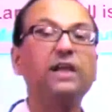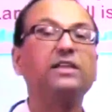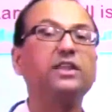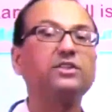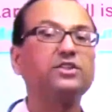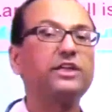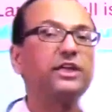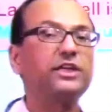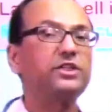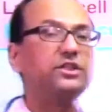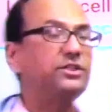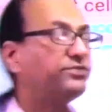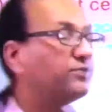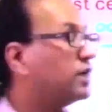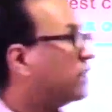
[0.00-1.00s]
the stage
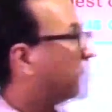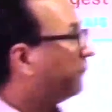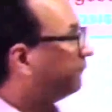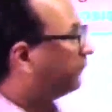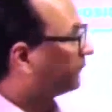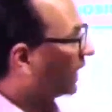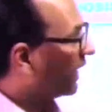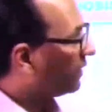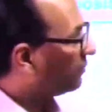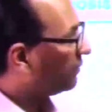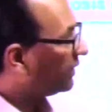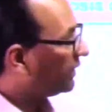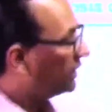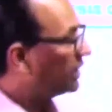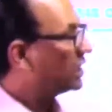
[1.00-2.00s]
of
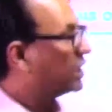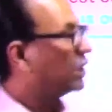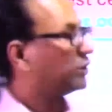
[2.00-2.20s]
primary